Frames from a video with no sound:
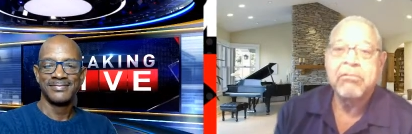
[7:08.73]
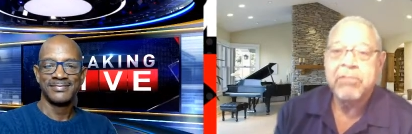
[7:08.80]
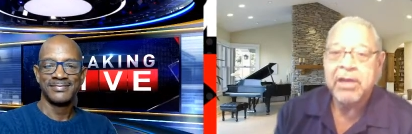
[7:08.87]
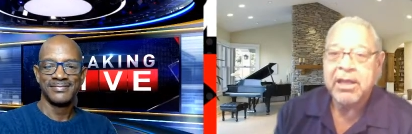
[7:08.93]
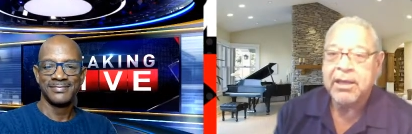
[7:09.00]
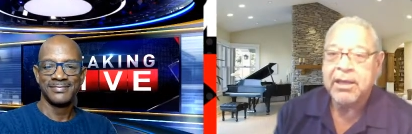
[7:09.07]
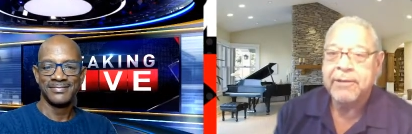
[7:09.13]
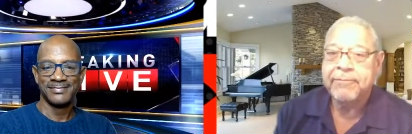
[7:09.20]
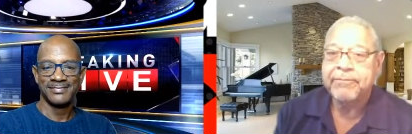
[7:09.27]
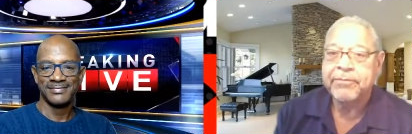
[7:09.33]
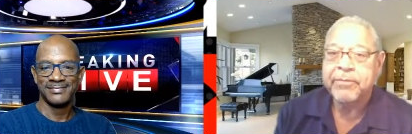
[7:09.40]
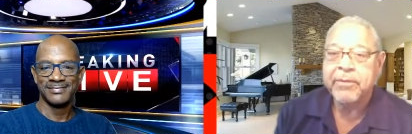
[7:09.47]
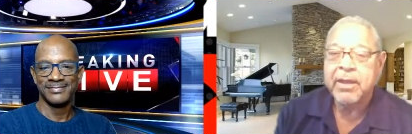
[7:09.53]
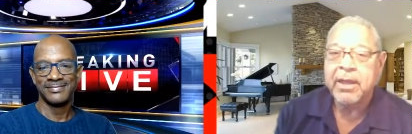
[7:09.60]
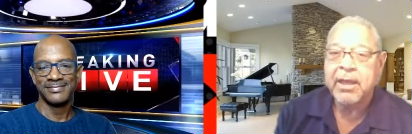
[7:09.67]
Speaker 1: arena
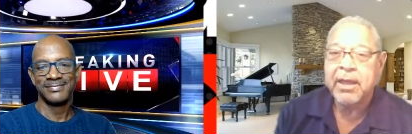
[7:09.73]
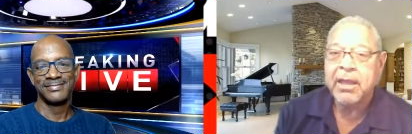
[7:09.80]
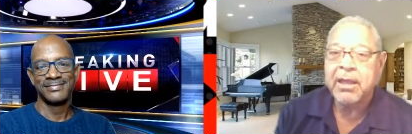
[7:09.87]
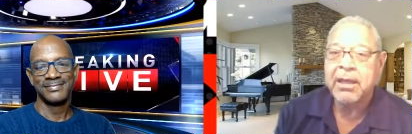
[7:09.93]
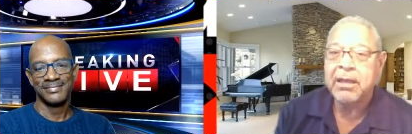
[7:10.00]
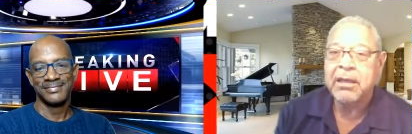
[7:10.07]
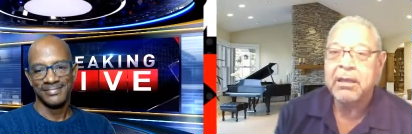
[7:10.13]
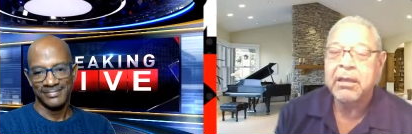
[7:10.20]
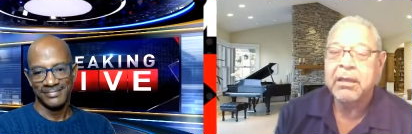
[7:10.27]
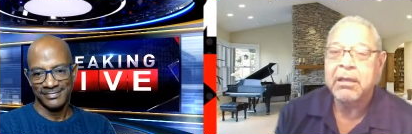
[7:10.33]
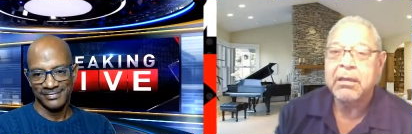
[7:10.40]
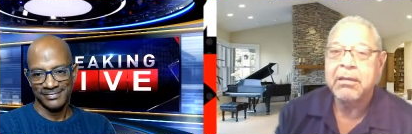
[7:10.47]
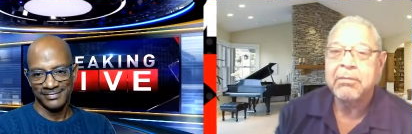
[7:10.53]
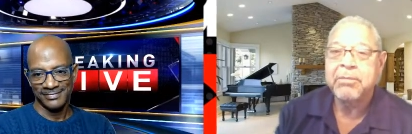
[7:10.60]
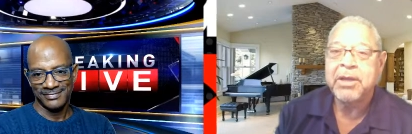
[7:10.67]
and
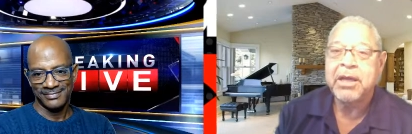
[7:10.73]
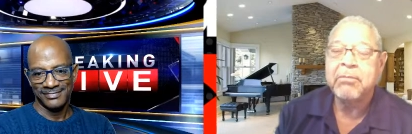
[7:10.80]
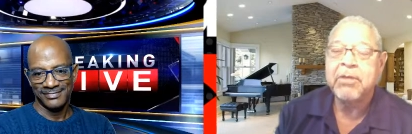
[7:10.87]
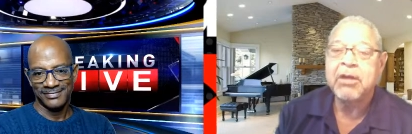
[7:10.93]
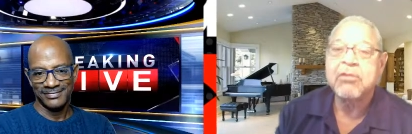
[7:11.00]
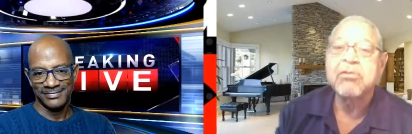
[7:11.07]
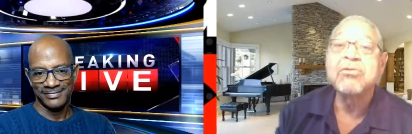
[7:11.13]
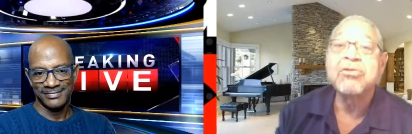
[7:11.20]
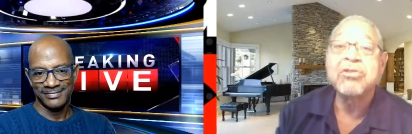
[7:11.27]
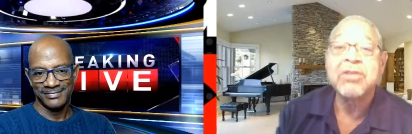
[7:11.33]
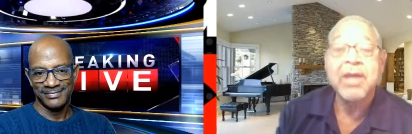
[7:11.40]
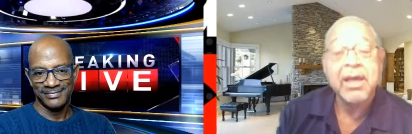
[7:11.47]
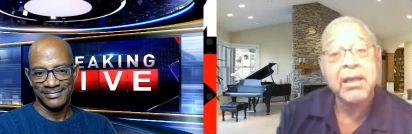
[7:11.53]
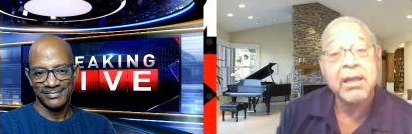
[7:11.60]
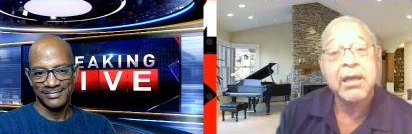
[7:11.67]
become a
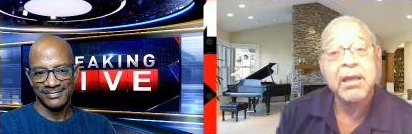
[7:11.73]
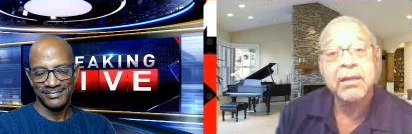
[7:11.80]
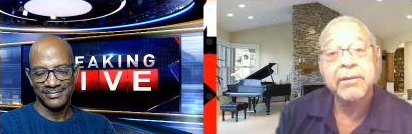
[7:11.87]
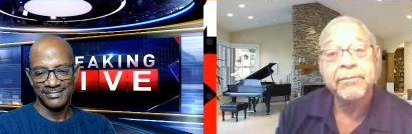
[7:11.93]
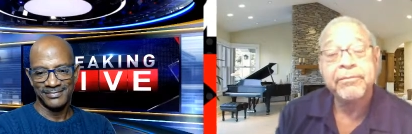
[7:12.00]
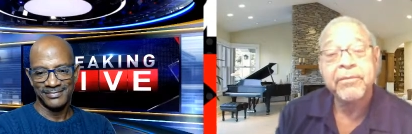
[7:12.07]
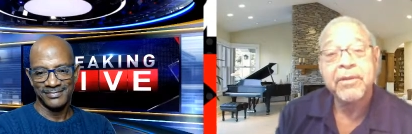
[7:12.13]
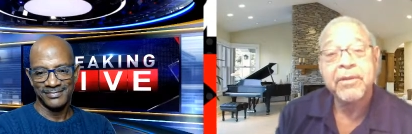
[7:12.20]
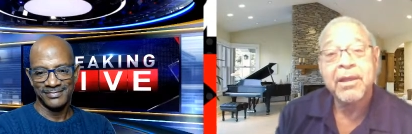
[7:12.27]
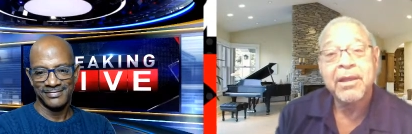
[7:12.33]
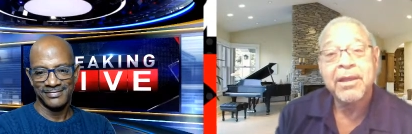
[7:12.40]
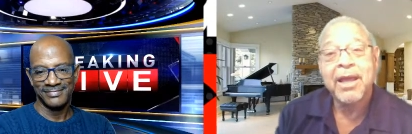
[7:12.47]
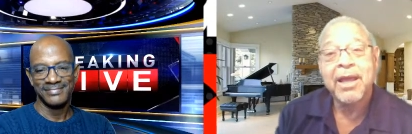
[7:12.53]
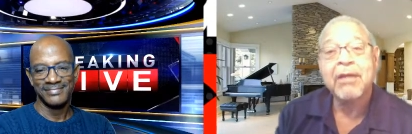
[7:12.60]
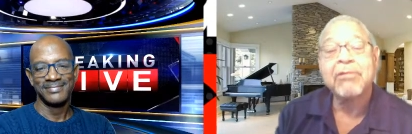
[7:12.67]
crusader.
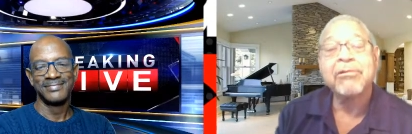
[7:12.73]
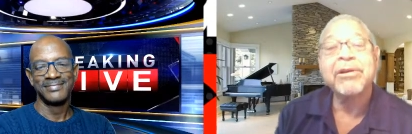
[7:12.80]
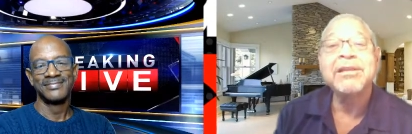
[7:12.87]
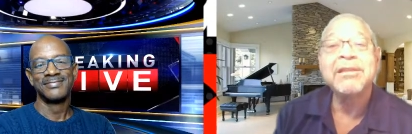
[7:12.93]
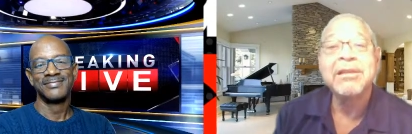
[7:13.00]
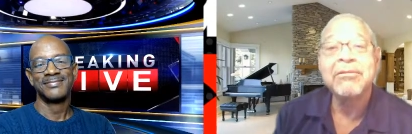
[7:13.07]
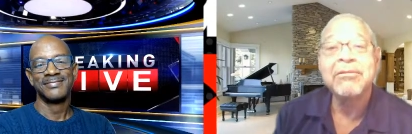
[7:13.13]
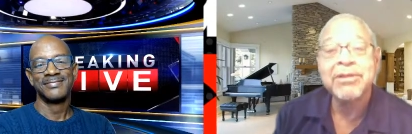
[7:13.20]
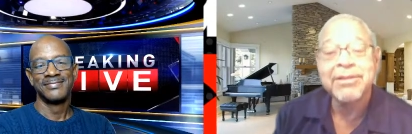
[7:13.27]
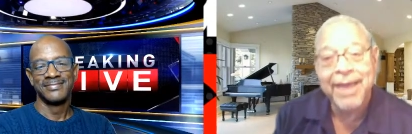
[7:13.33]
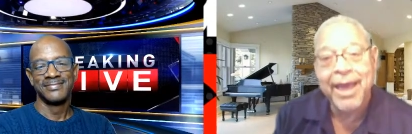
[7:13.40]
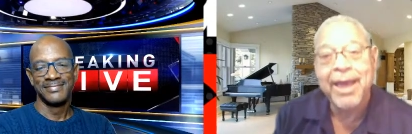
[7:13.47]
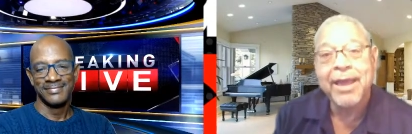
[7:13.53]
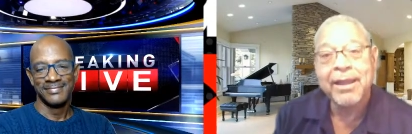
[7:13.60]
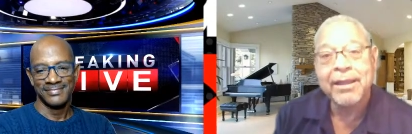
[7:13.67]
And how crazy was
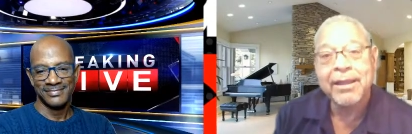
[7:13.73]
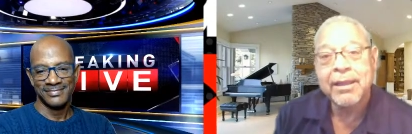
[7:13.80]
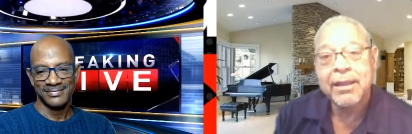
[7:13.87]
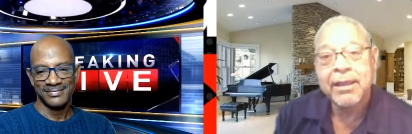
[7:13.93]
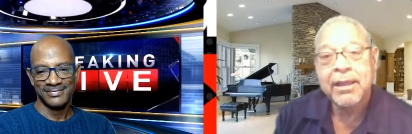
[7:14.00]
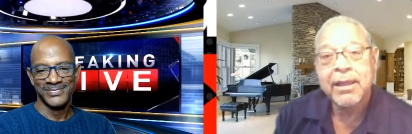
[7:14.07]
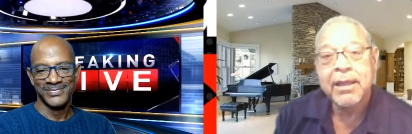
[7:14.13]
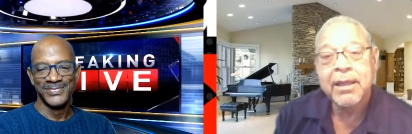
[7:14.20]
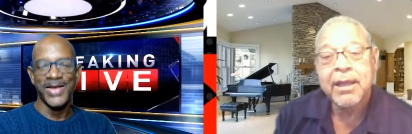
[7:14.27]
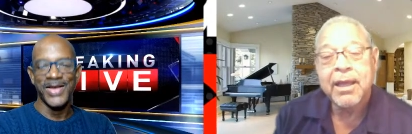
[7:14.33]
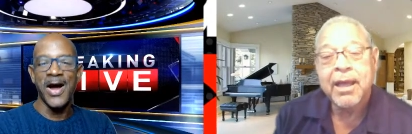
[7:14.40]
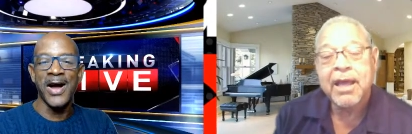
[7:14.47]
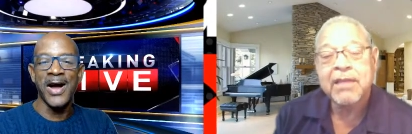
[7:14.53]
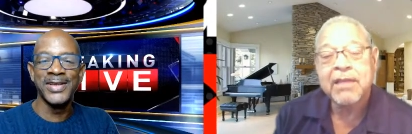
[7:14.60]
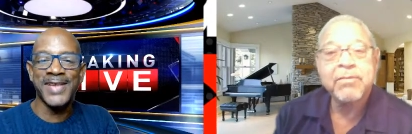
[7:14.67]
that?
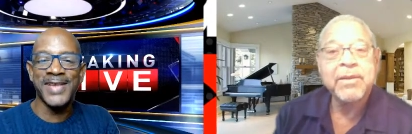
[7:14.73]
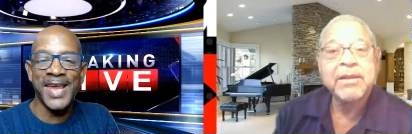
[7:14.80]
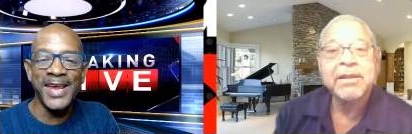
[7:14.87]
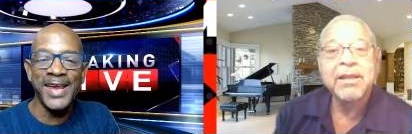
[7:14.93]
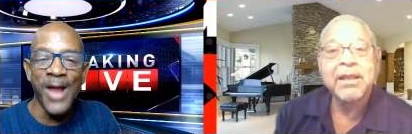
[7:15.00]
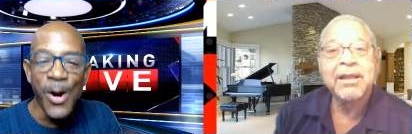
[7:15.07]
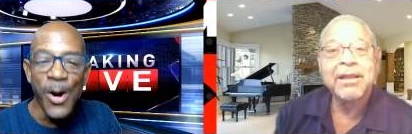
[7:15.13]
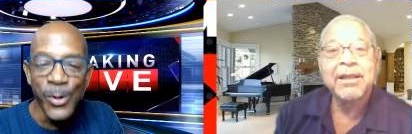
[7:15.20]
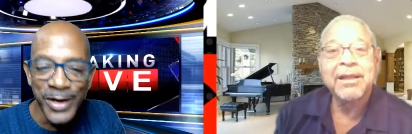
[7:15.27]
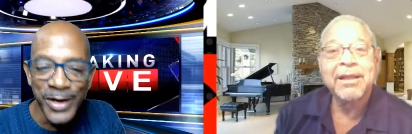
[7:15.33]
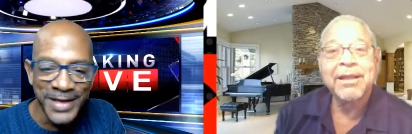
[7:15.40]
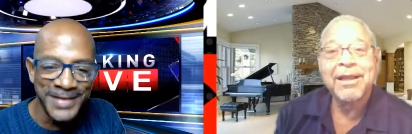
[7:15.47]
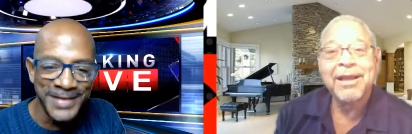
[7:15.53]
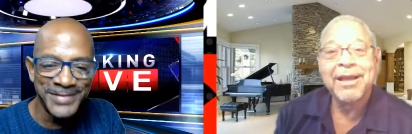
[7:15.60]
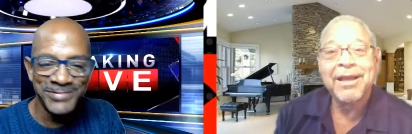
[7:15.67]
Don
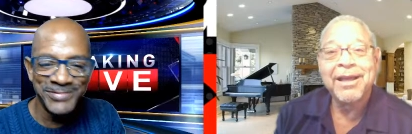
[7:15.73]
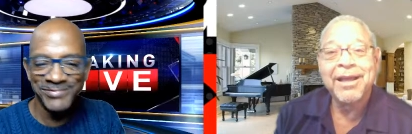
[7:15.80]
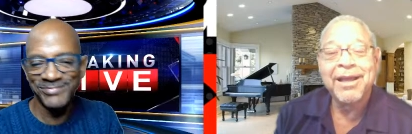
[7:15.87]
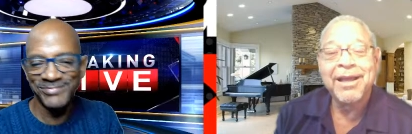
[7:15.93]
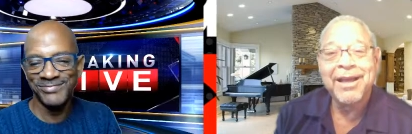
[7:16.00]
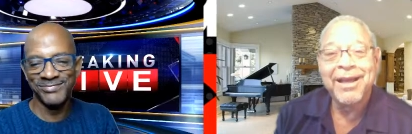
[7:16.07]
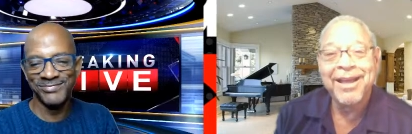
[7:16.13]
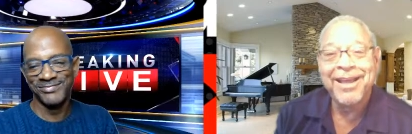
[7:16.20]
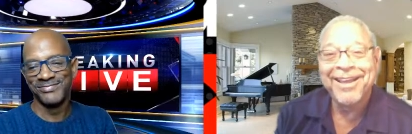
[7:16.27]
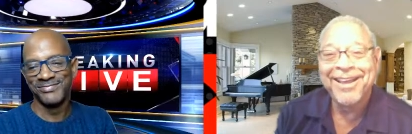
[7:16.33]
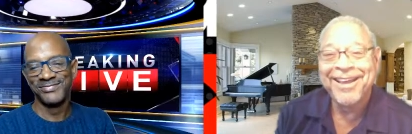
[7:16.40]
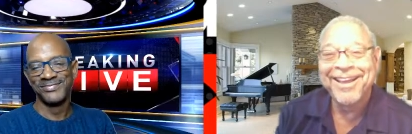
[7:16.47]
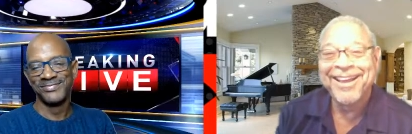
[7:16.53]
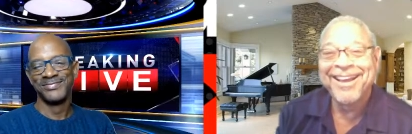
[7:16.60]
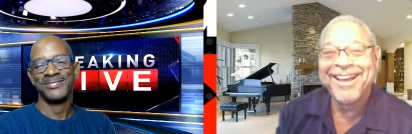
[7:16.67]
Speaker 2: Quixote.
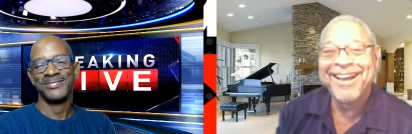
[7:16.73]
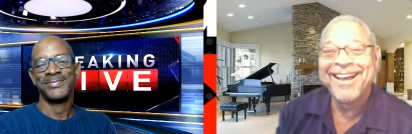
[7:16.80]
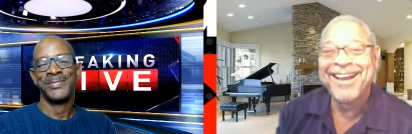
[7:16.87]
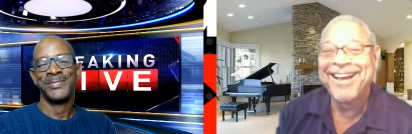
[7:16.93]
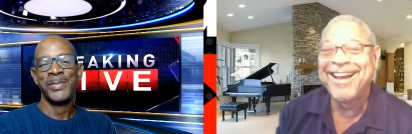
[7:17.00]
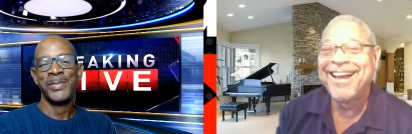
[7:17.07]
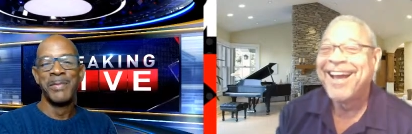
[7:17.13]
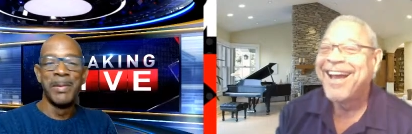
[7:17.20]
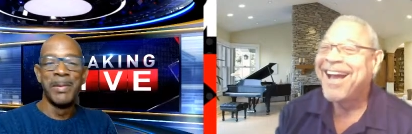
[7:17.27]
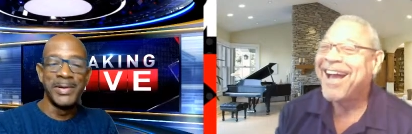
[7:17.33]
Speaker 1: Remember